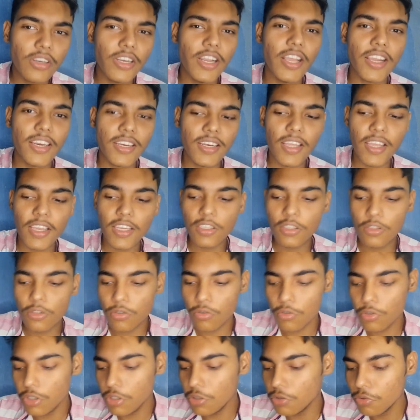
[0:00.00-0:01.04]
technique
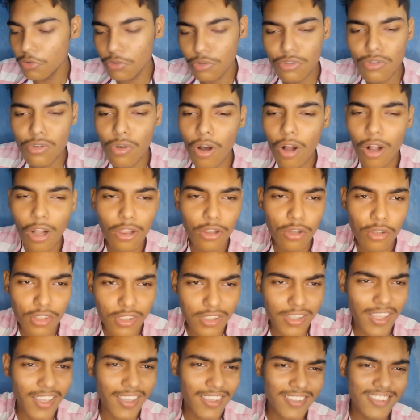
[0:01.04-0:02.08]
to use all those
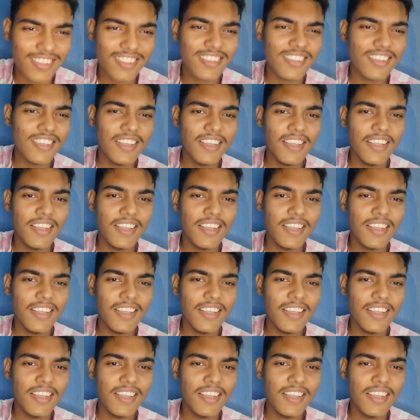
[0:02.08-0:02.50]
things